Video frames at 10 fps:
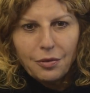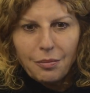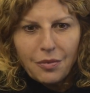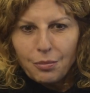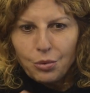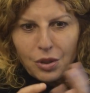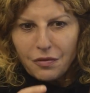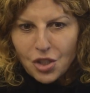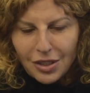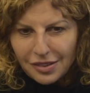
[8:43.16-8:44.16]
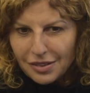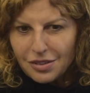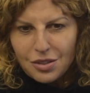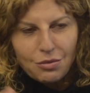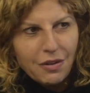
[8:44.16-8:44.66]
From the book of
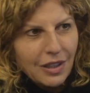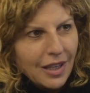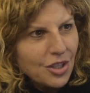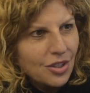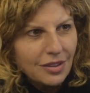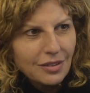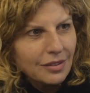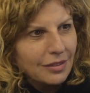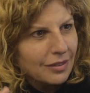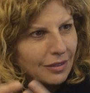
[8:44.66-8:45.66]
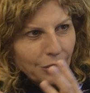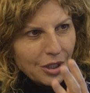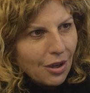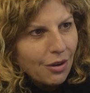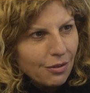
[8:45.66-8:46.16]
Genesis to Revelations,
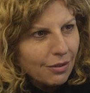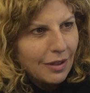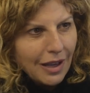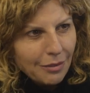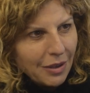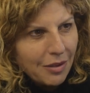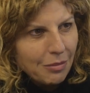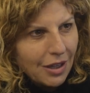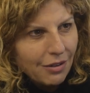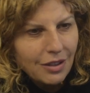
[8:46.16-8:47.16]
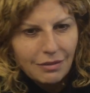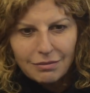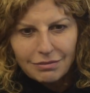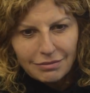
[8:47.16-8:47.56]
we know our Mother Mary,